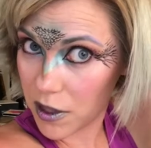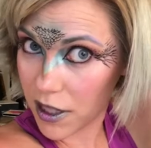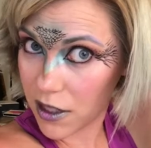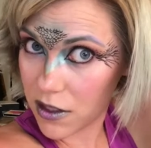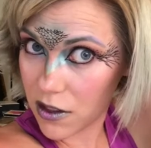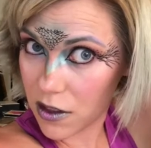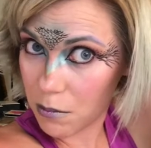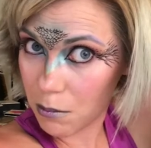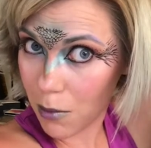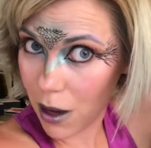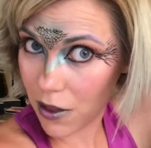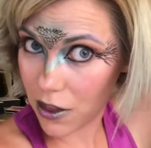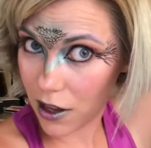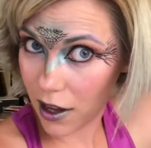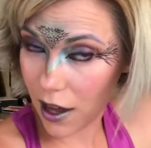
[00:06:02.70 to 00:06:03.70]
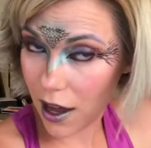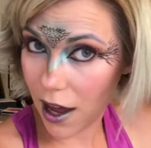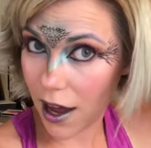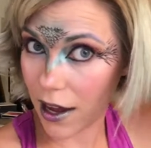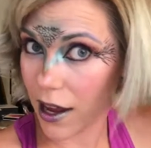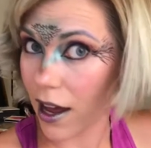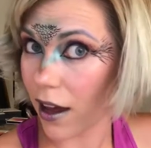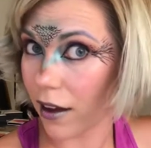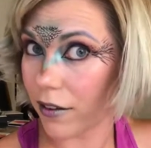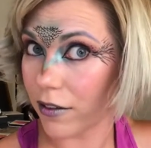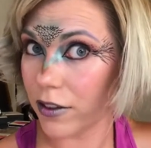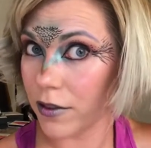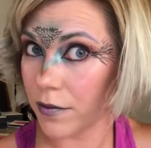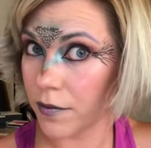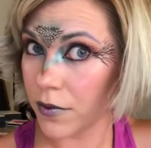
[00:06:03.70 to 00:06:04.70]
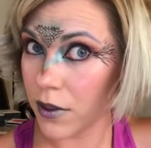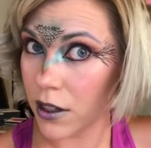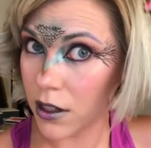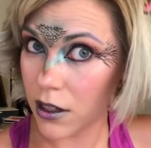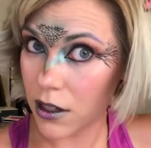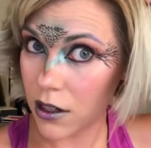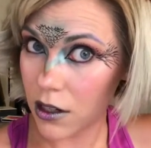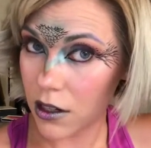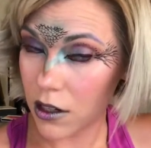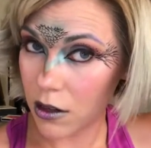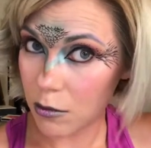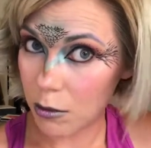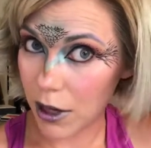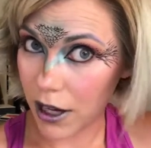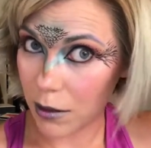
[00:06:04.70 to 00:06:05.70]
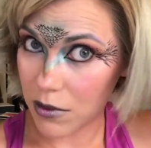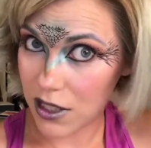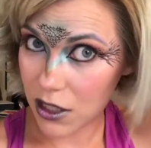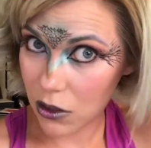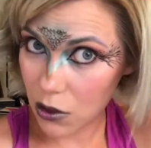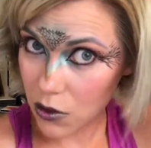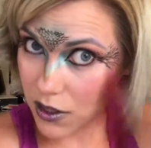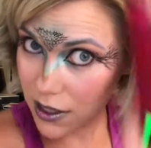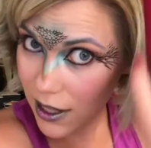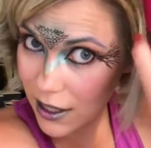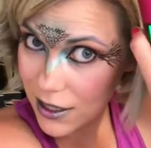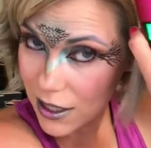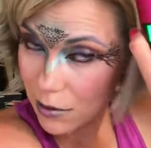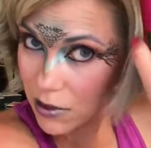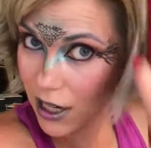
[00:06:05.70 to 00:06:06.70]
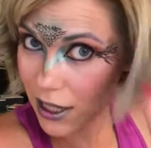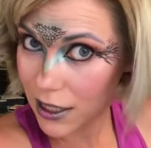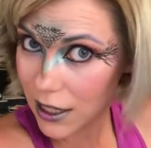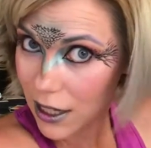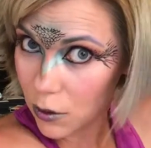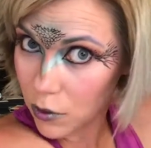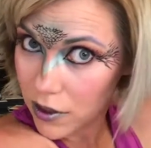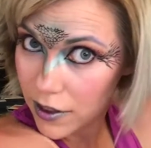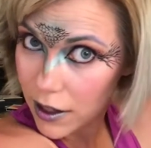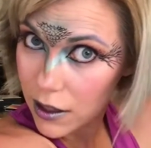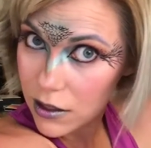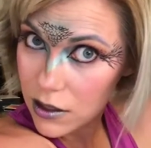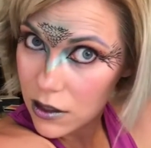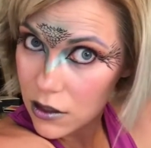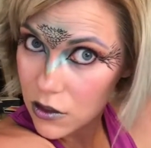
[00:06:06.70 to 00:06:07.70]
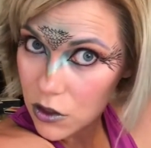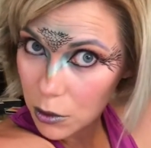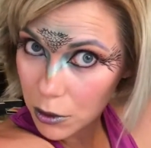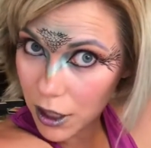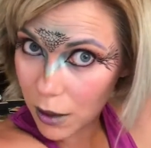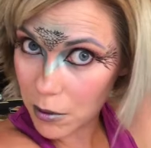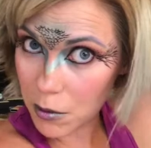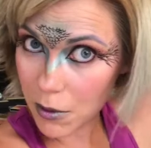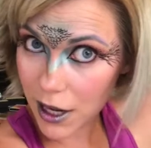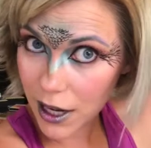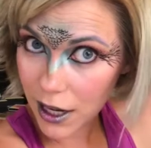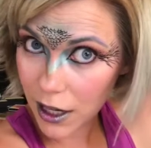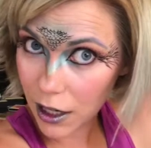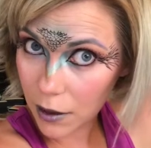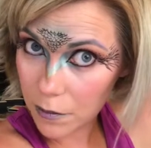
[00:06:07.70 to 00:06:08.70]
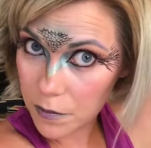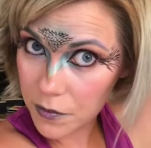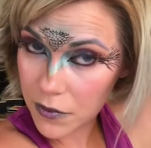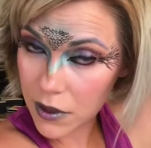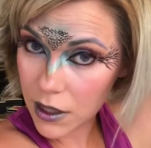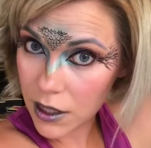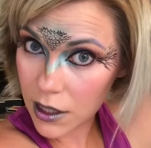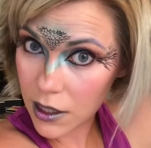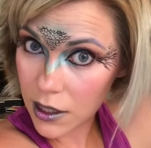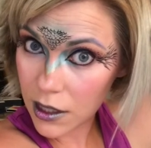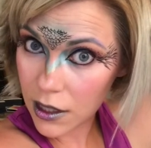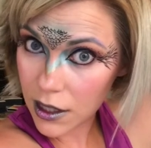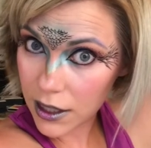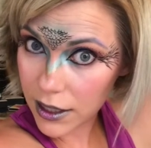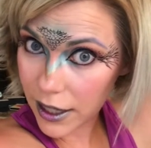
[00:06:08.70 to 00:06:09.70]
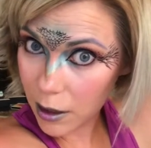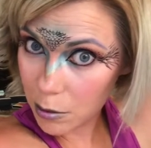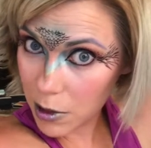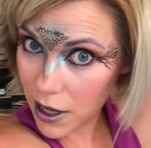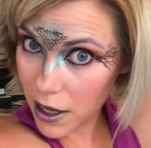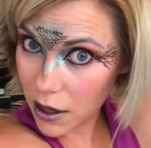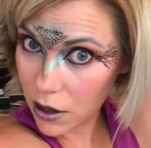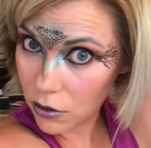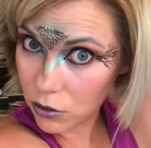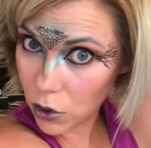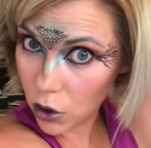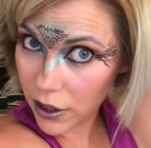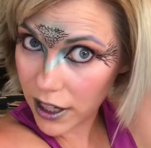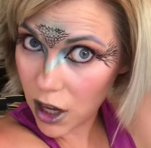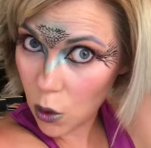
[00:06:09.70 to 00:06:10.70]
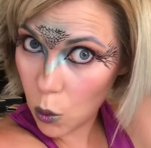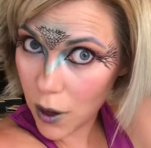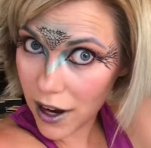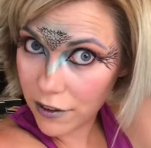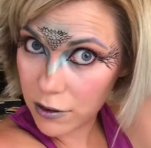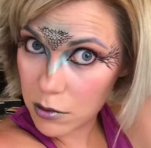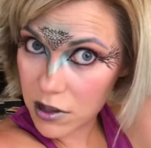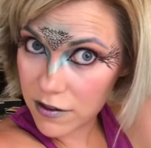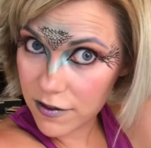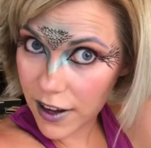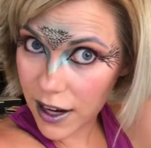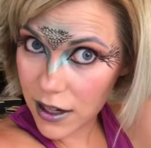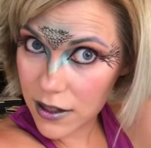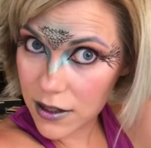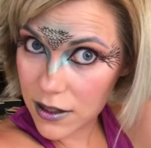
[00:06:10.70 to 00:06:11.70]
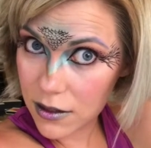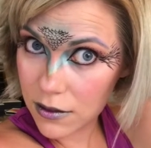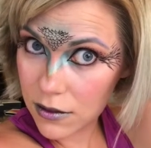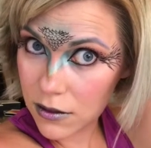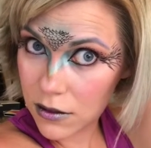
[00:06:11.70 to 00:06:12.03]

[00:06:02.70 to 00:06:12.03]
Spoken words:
because of the cut I have, but I'm still using that same technique with it. So I'm grabbing my hair, clamping, rolling away from the face,